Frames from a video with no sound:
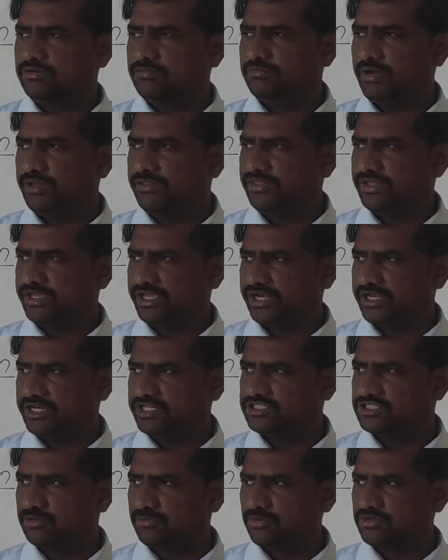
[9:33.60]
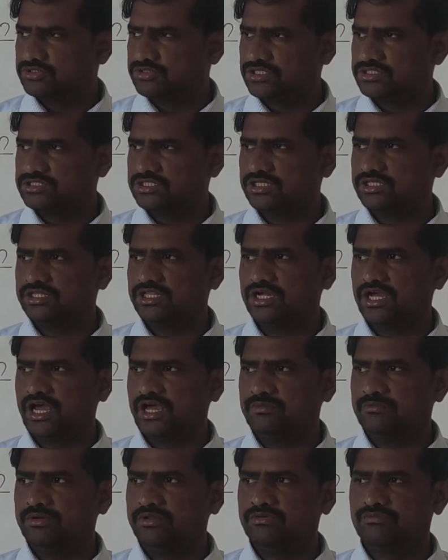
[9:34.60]
By the catenation process, the
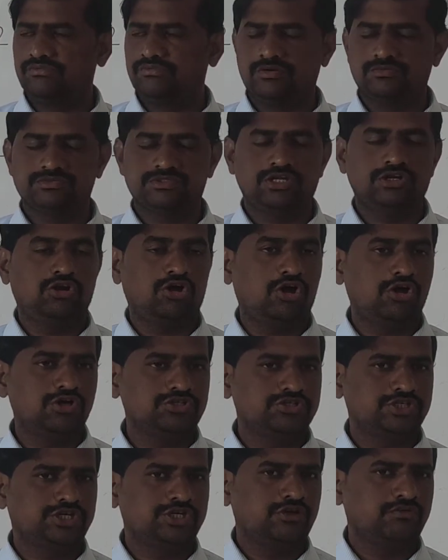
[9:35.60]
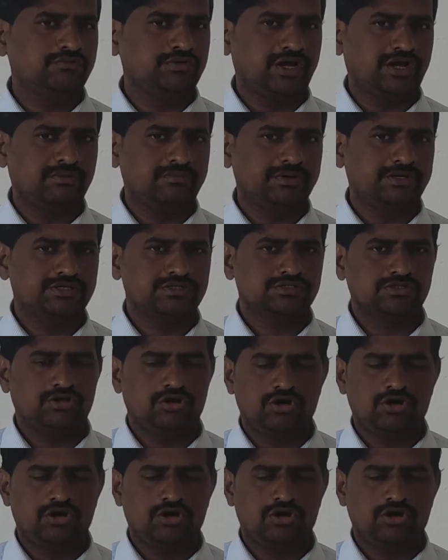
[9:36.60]
carbon forms a long chain of carbons